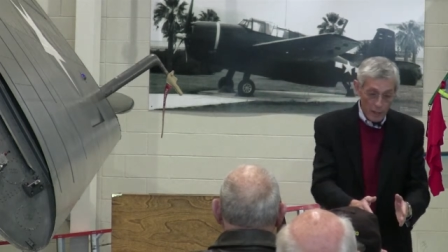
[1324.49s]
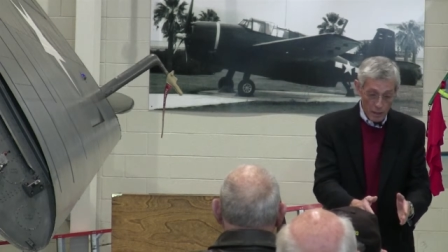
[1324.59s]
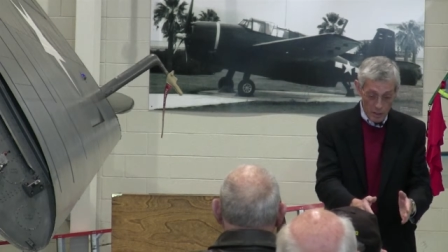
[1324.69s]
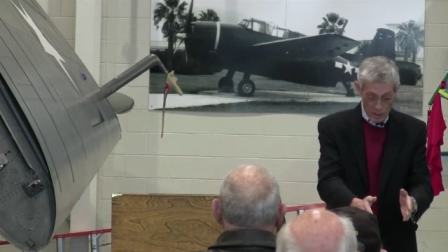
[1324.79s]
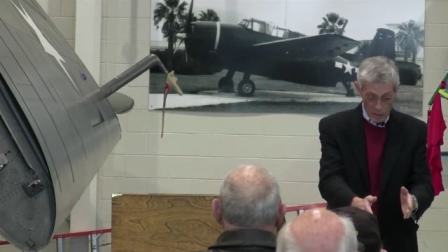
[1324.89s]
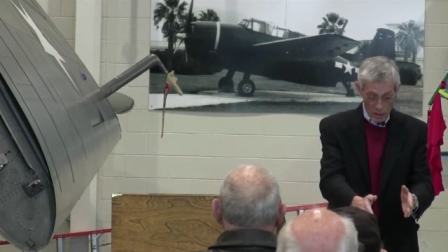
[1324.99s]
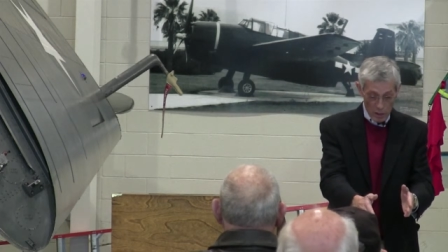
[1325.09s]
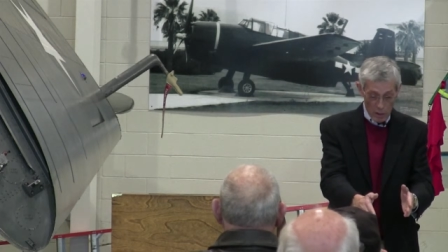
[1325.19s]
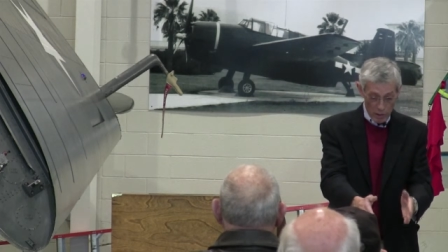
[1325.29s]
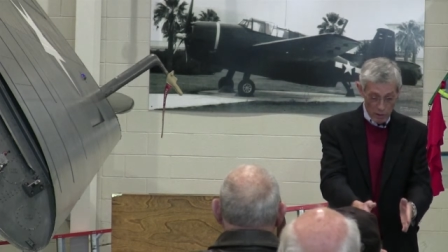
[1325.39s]
MiG
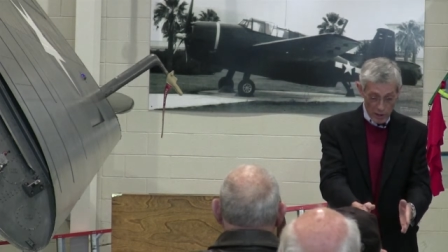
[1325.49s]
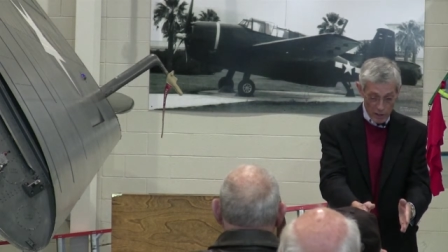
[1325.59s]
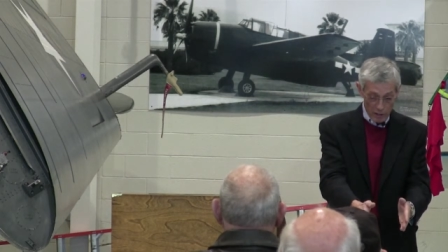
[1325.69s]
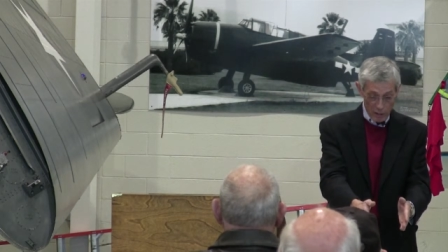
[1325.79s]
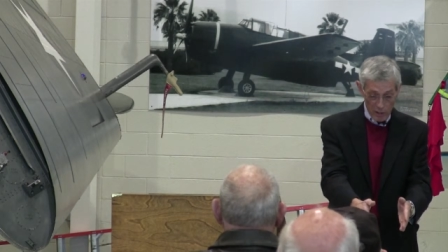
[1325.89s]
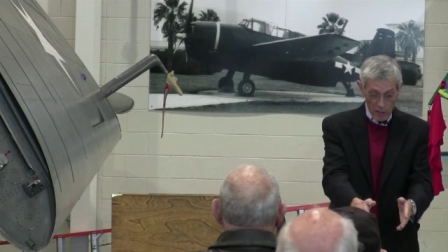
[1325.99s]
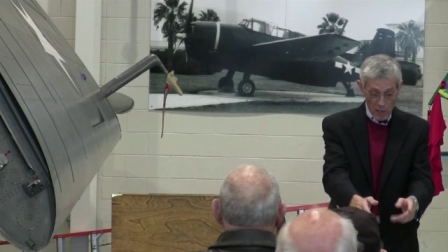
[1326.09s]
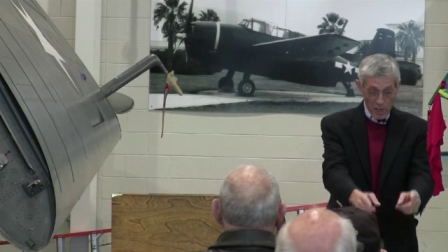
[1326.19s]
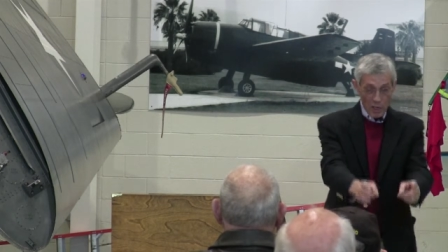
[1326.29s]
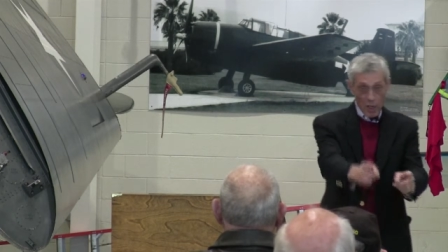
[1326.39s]
on the ground
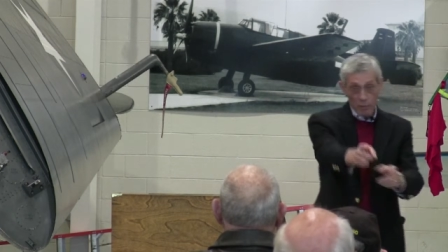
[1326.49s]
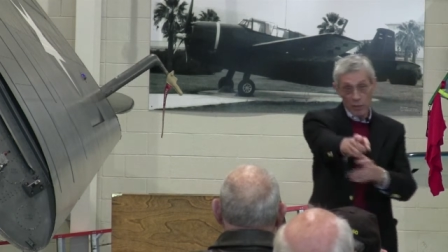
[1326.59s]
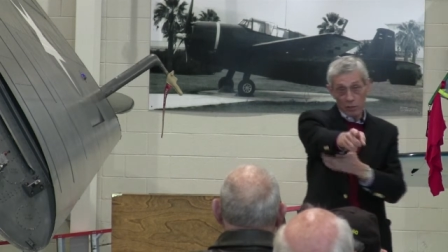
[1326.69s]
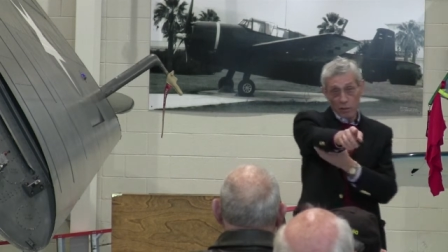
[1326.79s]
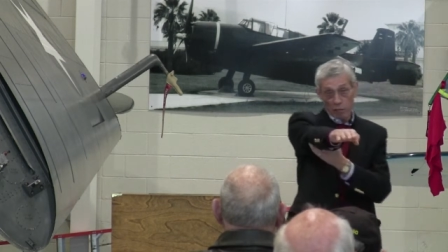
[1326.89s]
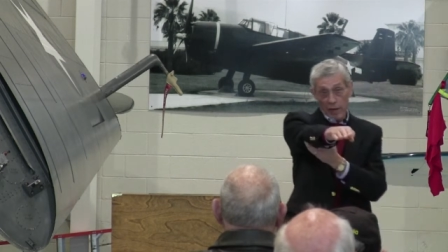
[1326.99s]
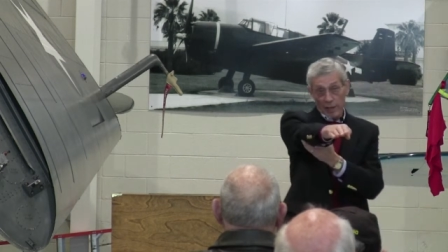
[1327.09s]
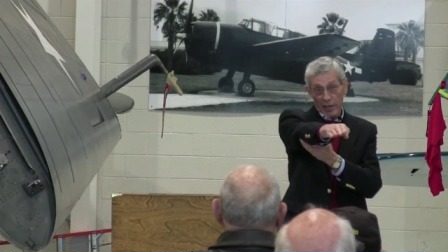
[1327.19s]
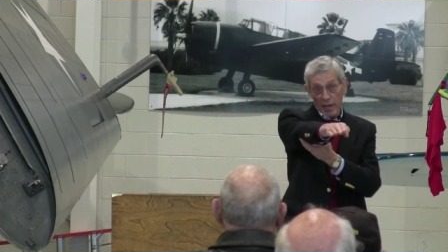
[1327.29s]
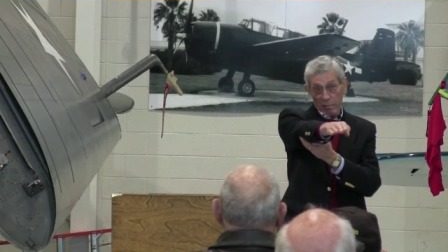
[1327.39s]
coming
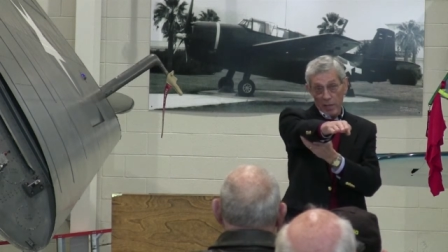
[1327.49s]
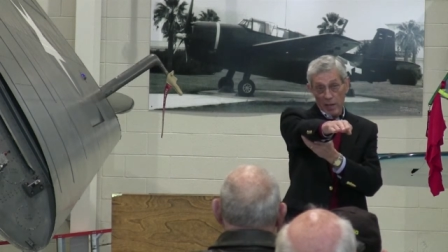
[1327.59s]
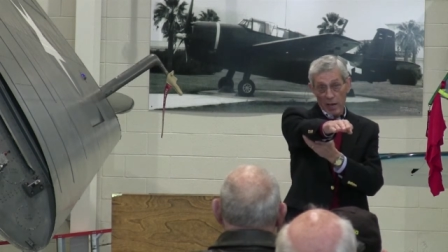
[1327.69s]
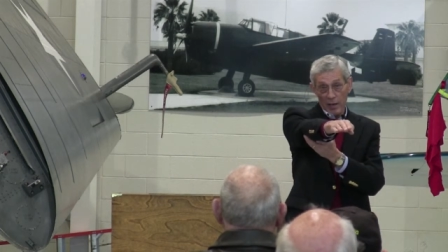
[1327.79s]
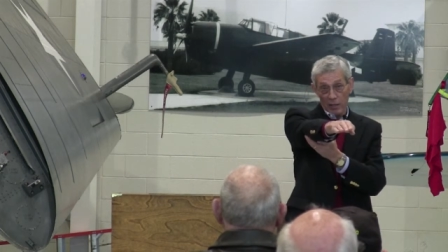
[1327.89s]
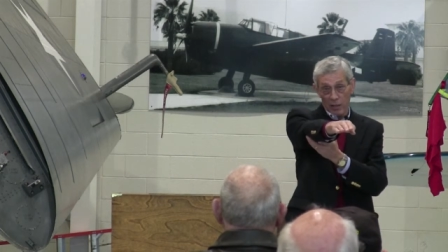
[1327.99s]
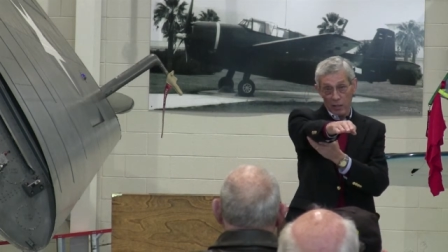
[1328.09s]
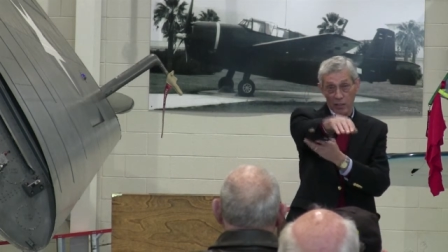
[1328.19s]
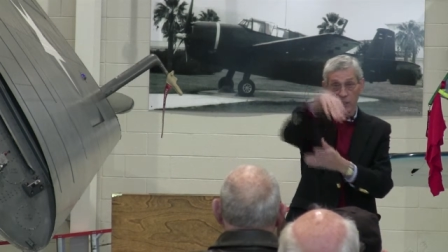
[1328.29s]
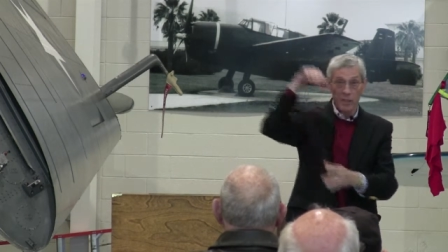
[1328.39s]
directly at me like
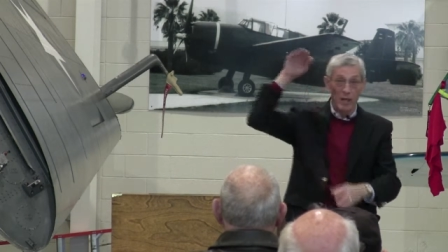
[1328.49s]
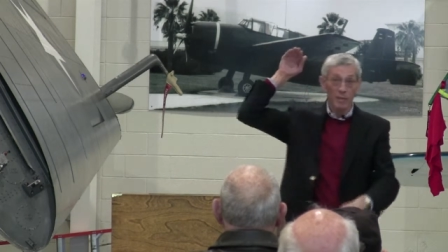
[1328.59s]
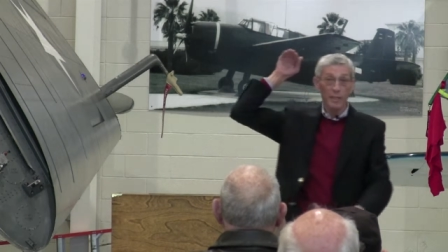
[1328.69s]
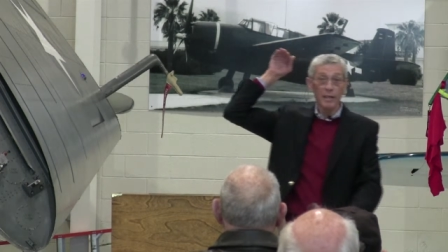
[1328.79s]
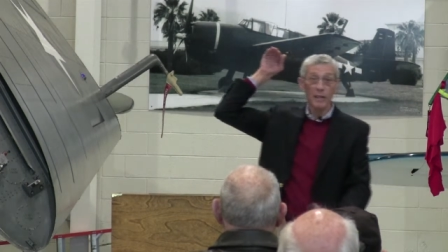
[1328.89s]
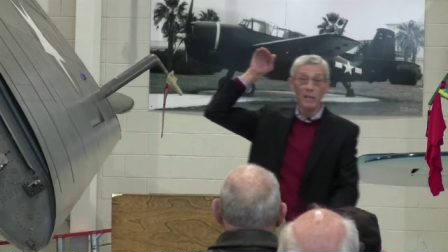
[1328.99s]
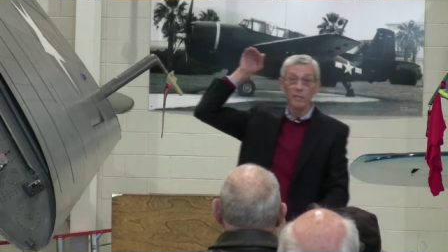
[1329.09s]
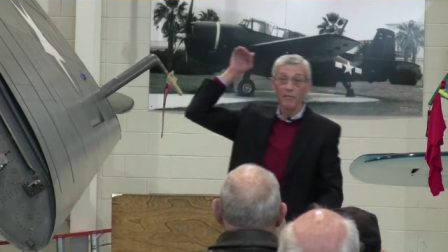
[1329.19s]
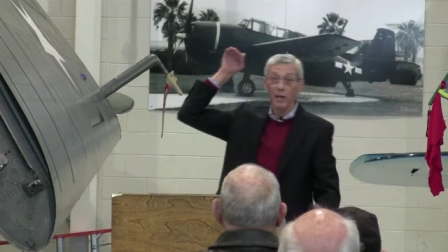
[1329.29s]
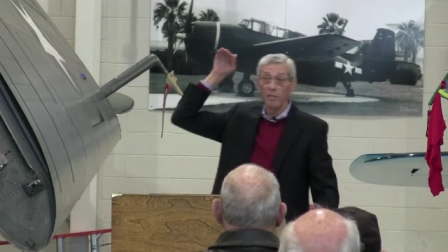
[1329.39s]
this. I'm at
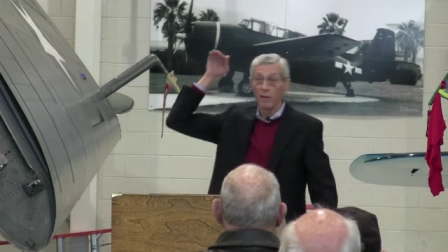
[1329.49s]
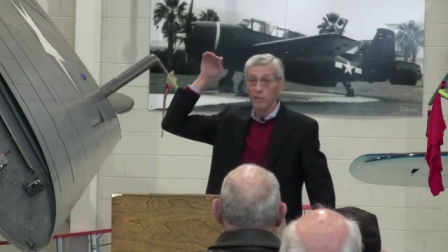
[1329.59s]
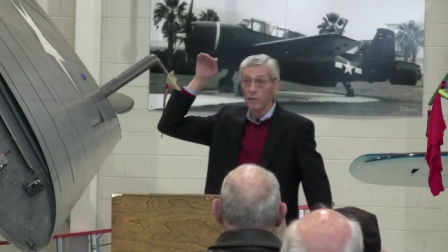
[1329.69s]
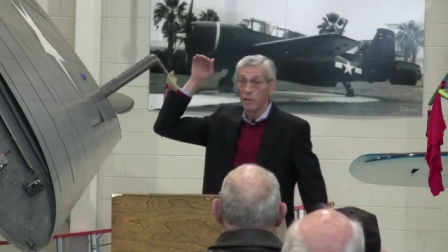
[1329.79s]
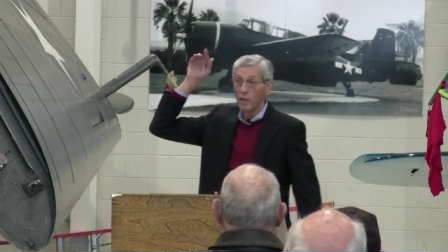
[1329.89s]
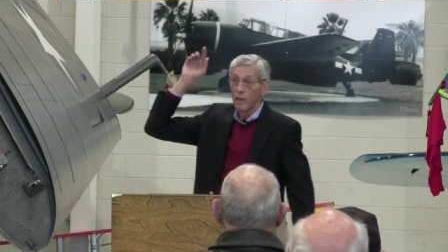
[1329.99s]
10,500.